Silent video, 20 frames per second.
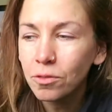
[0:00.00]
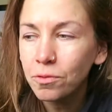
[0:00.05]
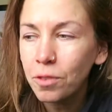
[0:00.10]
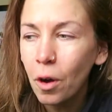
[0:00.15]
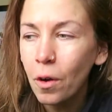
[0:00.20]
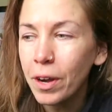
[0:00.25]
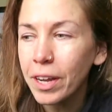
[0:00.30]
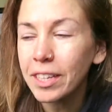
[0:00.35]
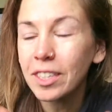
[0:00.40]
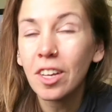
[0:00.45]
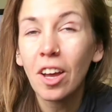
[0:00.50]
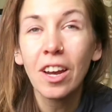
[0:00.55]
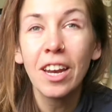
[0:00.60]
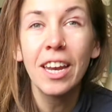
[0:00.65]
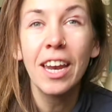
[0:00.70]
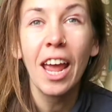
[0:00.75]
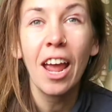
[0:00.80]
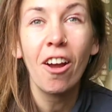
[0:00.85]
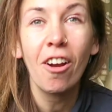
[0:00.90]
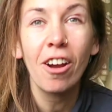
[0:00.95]
focus on
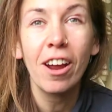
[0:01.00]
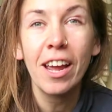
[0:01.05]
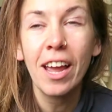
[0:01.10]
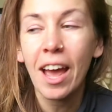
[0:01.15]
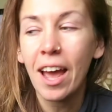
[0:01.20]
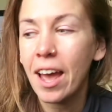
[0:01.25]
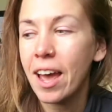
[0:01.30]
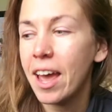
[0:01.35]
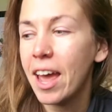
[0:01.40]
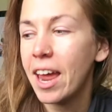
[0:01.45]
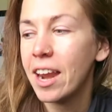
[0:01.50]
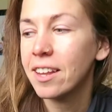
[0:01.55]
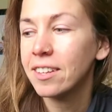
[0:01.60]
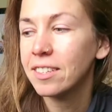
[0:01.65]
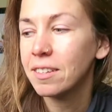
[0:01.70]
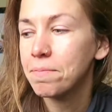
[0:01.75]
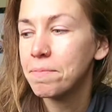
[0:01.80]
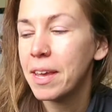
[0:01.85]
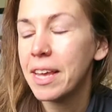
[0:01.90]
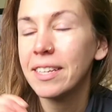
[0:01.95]
an area, and
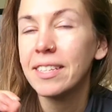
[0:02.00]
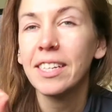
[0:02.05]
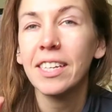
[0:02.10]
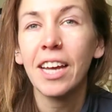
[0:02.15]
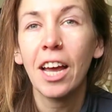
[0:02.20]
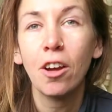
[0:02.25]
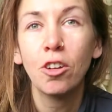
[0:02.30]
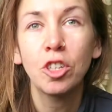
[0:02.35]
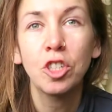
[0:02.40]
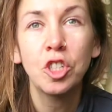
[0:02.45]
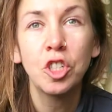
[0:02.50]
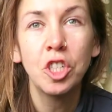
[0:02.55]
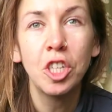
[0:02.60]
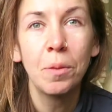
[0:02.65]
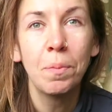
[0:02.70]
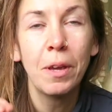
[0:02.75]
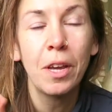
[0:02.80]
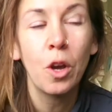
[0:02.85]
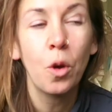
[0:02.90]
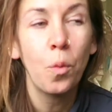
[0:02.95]
it's amazing how just
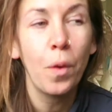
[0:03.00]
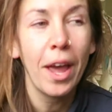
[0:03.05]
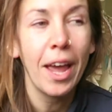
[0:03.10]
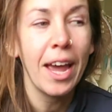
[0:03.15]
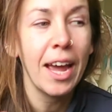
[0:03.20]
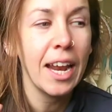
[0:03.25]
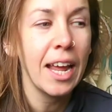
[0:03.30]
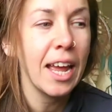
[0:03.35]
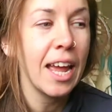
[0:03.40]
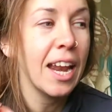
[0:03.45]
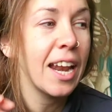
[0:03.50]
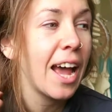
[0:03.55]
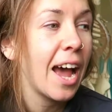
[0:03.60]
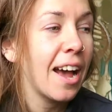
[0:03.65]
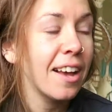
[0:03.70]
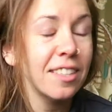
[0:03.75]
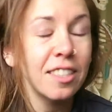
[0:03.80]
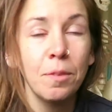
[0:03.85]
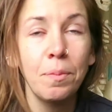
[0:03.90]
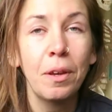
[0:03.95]
chipping away at it, and it
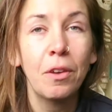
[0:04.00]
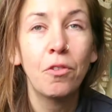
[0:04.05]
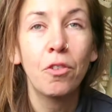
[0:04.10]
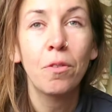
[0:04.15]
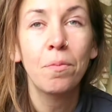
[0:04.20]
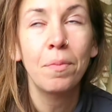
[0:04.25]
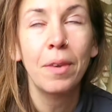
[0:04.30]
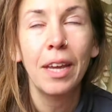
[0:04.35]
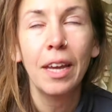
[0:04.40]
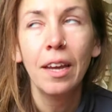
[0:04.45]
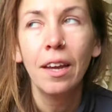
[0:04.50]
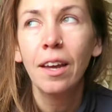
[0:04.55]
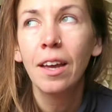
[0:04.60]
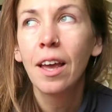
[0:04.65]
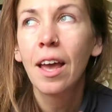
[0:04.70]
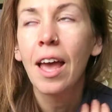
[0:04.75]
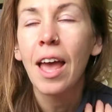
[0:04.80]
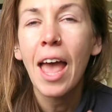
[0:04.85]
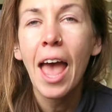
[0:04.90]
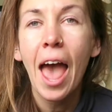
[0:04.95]
has to be for me
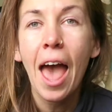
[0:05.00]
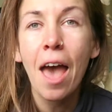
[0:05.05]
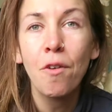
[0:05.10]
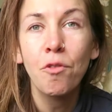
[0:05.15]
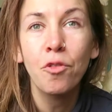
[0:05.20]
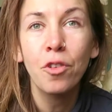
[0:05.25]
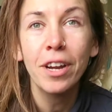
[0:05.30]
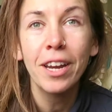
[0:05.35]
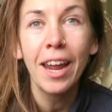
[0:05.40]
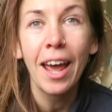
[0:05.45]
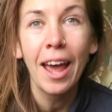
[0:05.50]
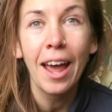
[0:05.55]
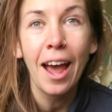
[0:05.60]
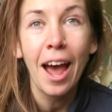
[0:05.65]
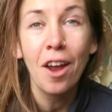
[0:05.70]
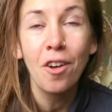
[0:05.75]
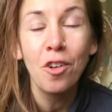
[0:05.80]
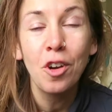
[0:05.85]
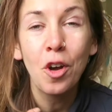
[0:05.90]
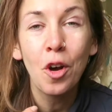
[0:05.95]
every day.
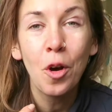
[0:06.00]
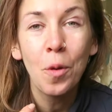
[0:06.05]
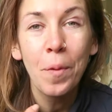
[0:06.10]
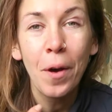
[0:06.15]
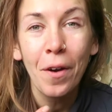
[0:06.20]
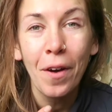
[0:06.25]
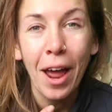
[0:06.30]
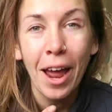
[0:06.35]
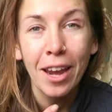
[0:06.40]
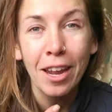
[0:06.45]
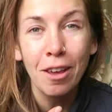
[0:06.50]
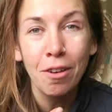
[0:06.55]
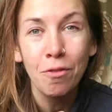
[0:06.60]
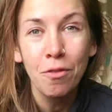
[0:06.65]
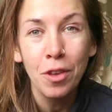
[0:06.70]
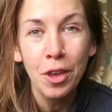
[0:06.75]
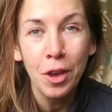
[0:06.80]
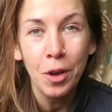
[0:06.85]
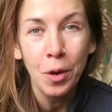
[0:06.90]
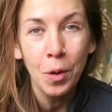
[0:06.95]
I don't know about any of
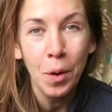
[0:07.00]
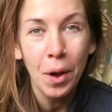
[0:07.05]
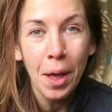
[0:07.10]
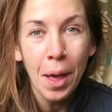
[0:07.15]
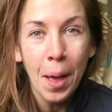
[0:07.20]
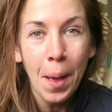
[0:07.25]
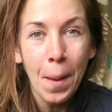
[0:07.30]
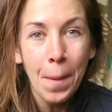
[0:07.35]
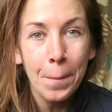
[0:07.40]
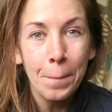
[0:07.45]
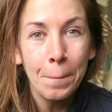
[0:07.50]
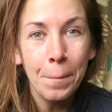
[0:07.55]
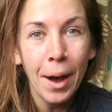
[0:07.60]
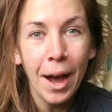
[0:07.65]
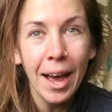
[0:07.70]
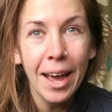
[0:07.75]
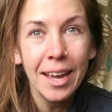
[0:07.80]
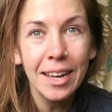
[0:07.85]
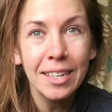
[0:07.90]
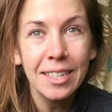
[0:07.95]
you,
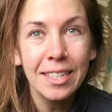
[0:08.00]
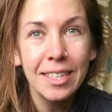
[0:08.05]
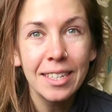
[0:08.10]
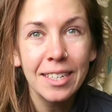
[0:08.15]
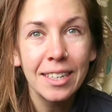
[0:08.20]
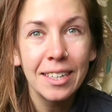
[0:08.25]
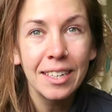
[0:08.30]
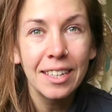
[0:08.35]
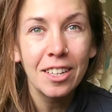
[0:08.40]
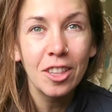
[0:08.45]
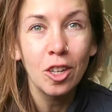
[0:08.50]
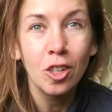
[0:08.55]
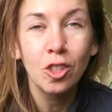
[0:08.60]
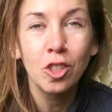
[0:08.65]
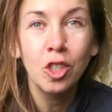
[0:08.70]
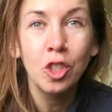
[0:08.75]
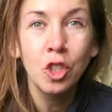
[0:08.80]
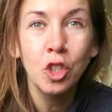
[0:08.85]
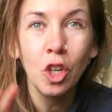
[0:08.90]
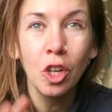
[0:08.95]
but
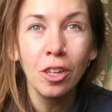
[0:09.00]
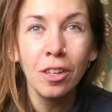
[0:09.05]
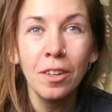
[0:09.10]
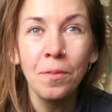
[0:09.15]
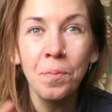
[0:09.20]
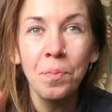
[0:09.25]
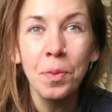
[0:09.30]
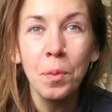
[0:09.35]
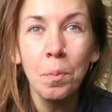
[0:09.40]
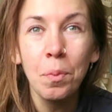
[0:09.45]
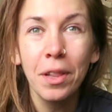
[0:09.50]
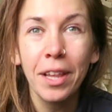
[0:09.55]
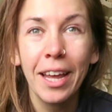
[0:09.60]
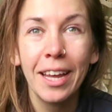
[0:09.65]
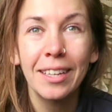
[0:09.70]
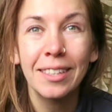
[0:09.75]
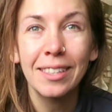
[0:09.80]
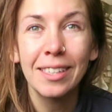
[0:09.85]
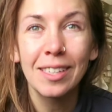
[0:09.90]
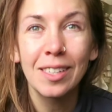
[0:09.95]
there's certain
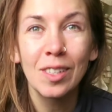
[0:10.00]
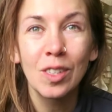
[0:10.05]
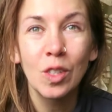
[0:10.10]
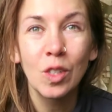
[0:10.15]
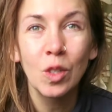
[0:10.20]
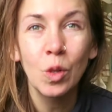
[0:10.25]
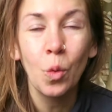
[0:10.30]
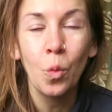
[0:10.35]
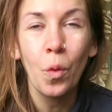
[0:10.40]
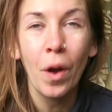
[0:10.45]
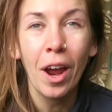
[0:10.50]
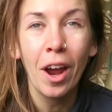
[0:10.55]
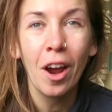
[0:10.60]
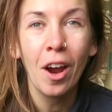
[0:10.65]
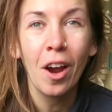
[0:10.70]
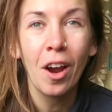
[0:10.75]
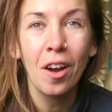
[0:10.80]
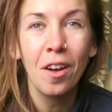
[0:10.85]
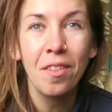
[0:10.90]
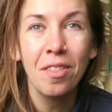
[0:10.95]
places
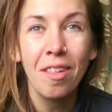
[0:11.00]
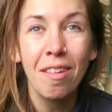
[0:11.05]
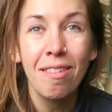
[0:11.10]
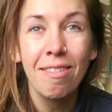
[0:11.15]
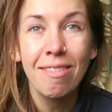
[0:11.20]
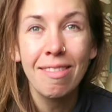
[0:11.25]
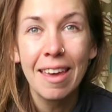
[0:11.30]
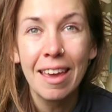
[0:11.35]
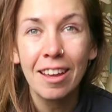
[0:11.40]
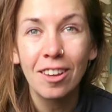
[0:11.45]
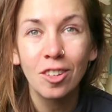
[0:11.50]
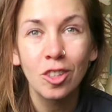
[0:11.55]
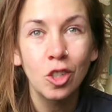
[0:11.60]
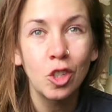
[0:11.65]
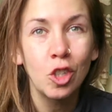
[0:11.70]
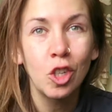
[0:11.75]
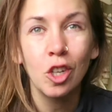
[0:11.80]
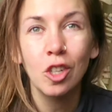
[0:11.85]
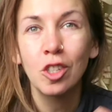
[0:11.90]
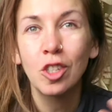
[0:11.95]
where the
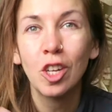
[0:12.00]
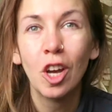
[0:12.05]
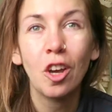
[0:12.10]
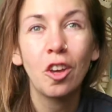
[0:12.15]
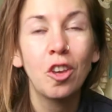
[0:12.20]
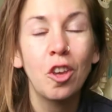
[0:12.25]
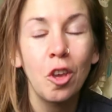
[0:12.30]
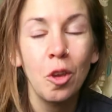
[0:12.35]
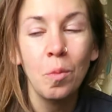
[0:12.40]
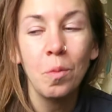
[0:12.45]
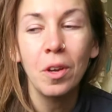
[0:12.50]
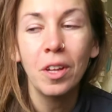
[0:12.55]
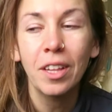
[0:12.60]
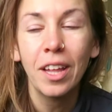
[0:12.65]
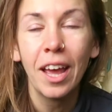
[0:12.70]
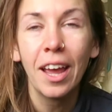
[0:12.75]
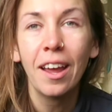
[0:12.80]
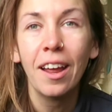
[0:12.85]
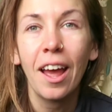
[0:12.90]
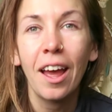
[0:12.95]
things just
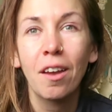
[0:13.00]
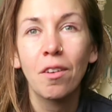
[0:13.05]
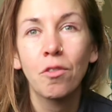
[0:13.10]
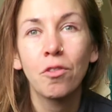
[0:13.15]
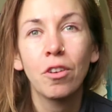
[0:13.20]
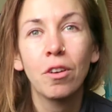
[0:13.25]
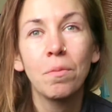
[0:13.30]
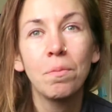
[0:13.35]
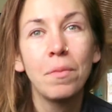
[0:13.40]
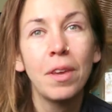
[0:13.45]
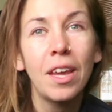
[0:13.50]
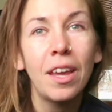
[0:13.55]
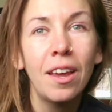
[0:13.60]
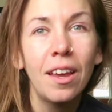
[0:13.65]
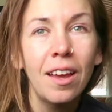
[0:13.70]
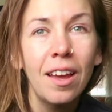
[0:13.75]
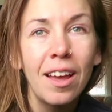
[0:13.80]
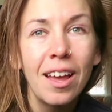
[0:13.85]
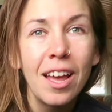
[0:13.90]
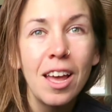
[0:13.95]
accumulate, and for
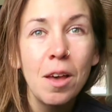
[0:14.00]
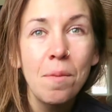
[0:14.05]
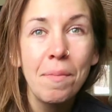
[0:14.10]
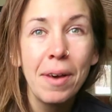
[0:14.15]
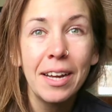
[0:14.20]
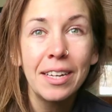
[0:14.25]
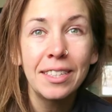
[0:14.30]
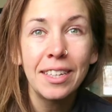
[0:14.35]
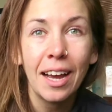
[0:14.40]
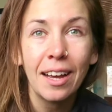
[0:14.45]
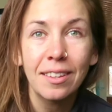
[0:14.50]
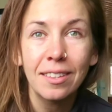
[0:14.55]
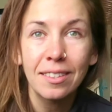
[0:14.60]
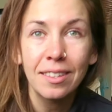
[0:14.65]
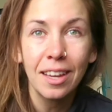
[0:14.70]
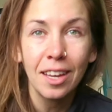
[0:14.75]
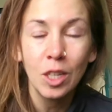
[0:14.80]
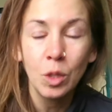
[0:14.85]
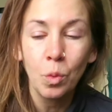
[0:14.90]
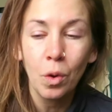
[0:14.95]
me, my
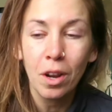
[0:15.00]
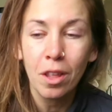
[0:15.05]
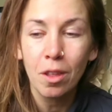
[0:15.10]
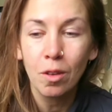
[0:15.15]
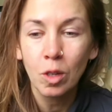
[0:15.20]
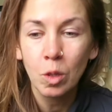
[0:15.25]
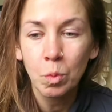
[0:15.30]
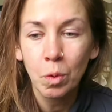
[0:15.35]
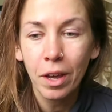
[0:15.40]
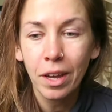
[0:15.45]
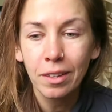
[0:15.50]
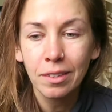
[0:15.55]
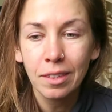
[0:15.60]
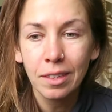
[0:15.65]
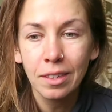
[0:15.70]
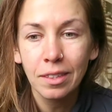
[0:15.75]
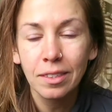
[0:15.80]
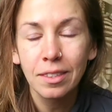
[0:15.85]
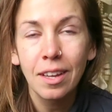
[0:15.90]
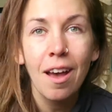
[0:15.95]
desk is one of those
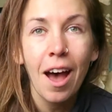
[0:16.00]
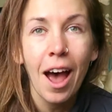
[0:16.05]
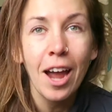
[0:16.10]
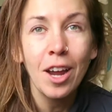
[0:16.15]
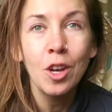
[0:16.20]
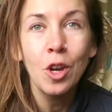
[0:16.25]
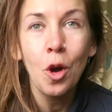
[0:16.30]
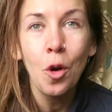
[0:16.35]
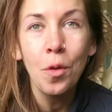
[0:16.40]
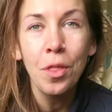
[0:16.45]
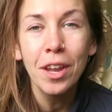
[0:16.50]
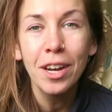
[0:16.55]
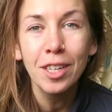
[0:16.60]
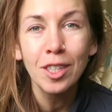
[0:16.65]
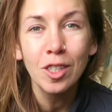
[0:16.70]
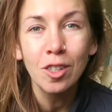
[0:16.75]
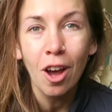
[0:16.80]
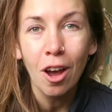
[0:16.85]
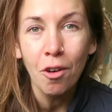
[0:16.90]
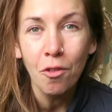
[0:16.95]
places. I know that
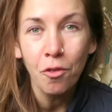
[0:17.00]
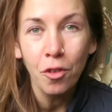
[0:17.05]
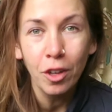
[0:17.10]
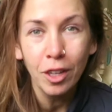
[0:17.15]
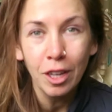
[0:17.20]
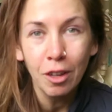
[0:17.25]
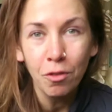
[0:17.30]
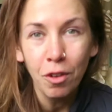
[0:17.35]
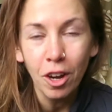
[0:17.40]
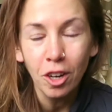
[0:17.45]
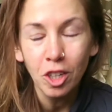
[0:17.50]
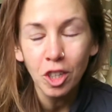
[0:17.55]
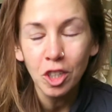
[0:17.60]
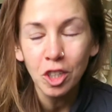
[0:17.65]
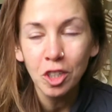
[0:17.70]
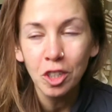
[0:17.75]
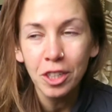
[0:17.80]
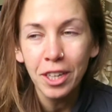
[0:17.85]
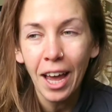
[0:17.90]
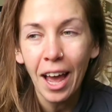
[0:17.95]
it's not fully
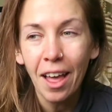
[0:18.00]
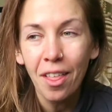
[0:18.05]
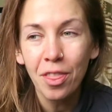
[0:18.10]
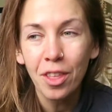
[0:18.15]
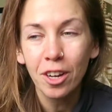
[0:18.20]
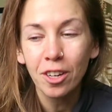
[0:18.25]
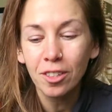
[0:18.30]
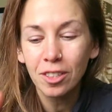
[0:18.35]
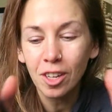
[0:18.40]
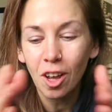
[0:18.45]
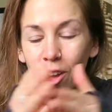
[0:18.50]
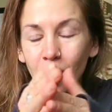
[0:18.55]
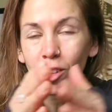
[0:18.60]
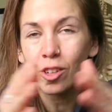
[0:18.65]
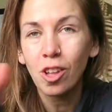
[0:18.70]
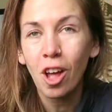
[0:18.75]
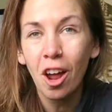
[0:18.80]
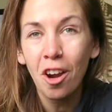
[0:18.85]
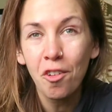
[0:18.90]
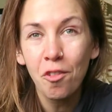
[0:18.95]
functional yet. There's a
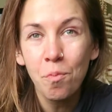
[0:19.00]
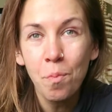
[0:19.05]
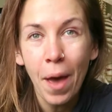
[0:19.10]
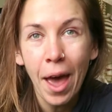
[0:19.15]
lot of